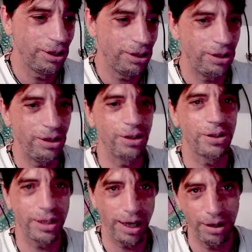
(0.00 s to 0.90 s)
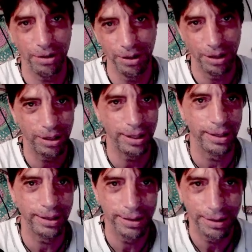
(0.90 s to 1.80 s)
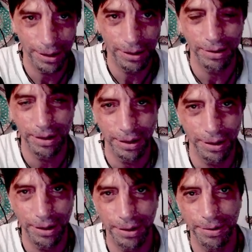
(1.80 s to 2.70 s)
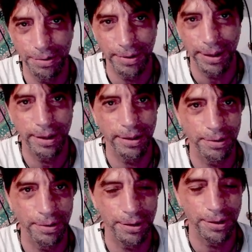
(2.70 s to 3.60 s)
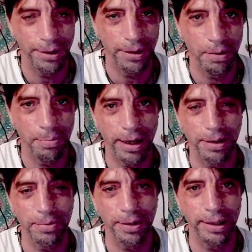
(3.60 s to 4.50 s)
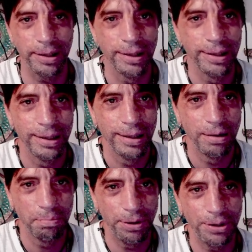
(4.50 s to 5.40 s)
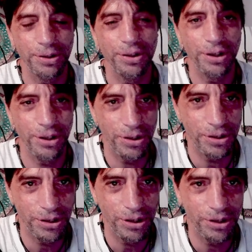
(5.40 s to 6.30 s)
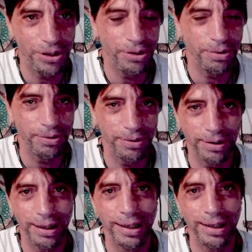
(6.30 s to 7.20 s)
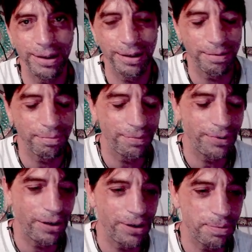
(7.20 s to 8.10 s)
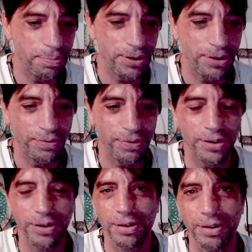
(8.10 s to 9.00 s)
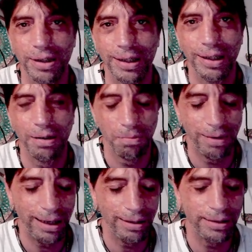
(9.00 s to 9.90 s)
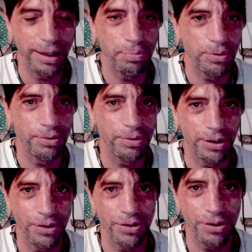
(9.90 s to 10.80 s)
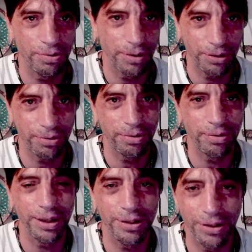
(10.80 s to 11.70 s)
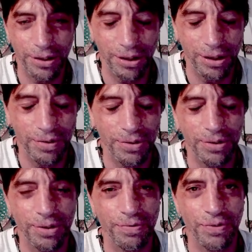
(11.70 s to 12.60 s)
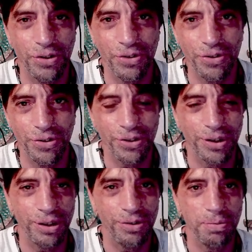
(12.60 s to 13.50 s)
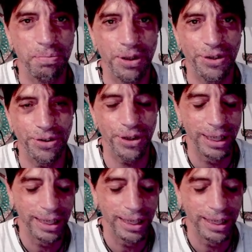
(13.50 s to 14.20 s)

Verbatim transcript: here's how you learn it you don't learn it in the good way you learn it in the bad way but he's teaching you in a very specific while Neptune there is in retrograde he gives you the visions that you missed